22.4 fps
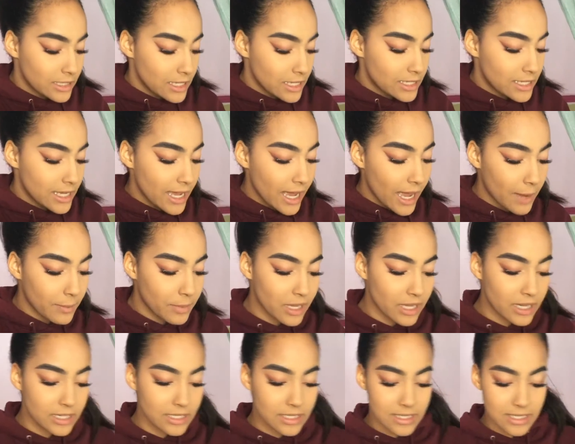today i'm
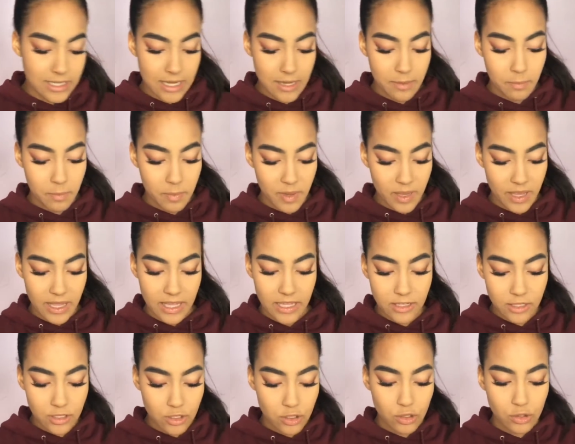gonna dip
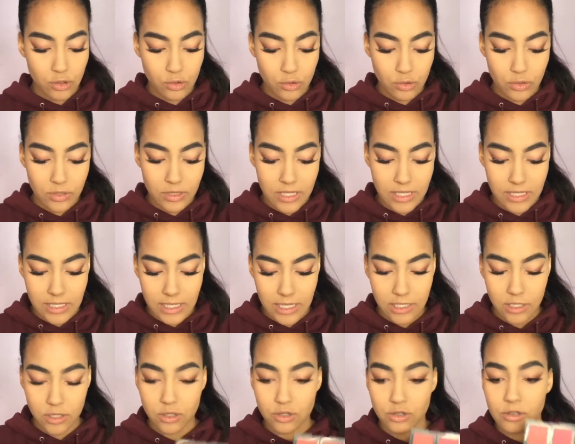into this
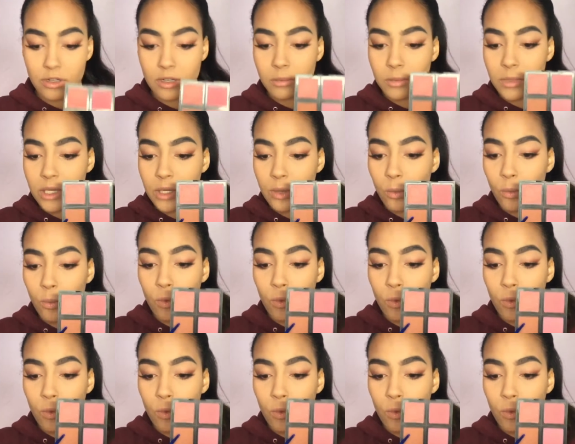extremely